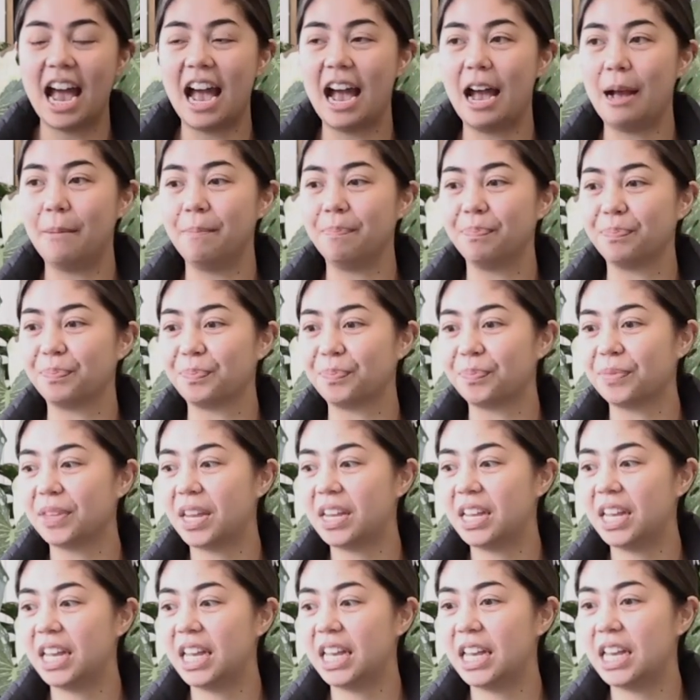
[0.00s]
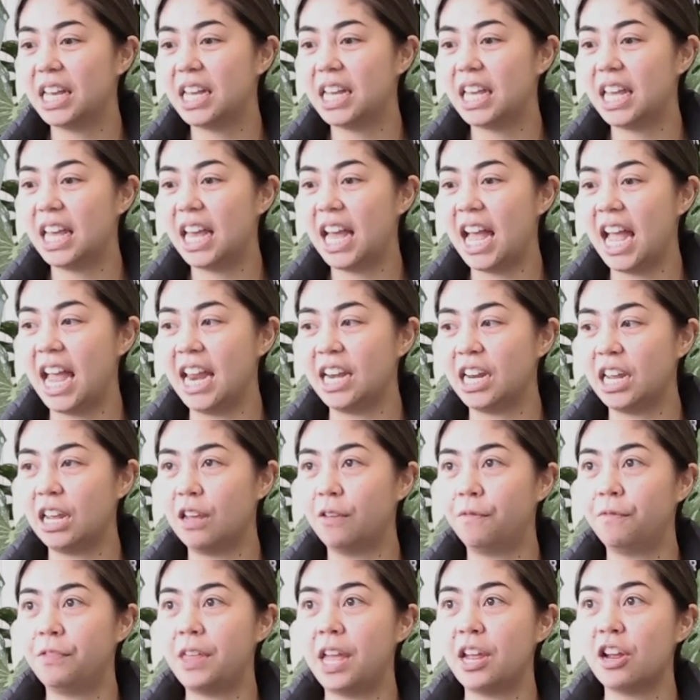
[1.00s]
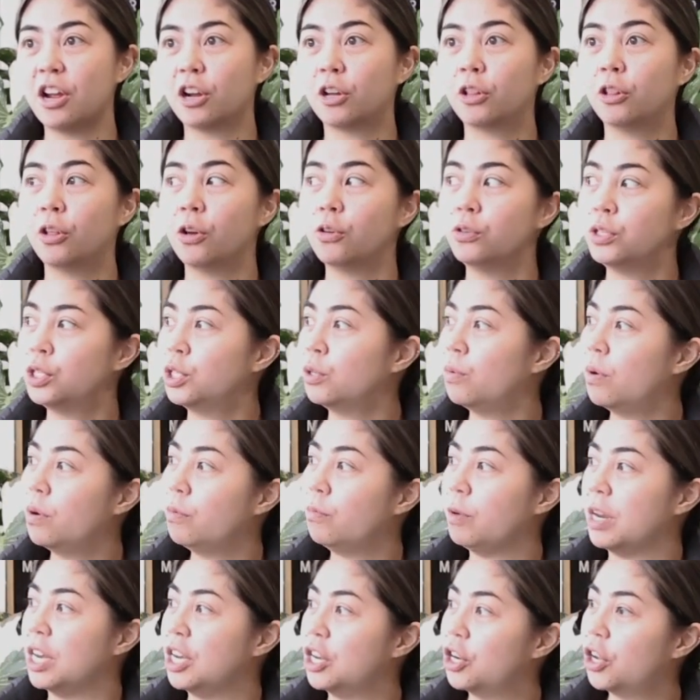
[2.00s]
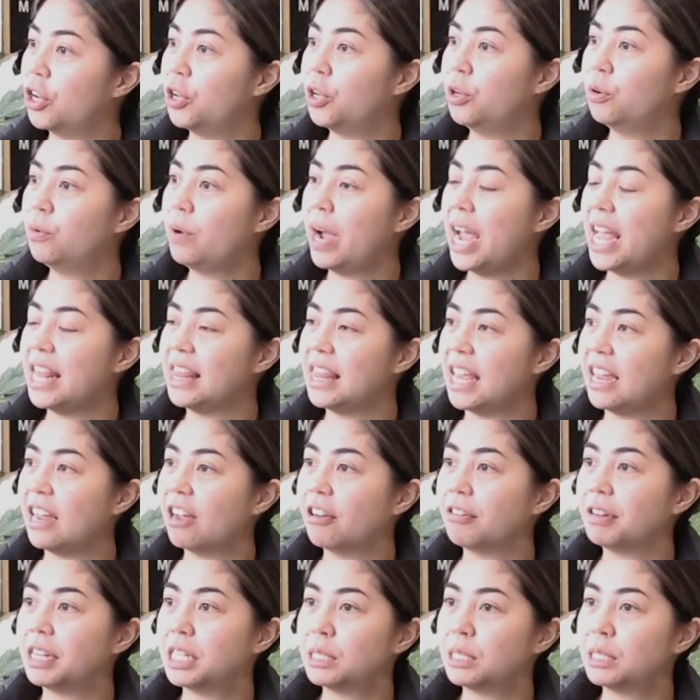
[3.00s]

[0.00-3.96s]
And if they are close to a window and they are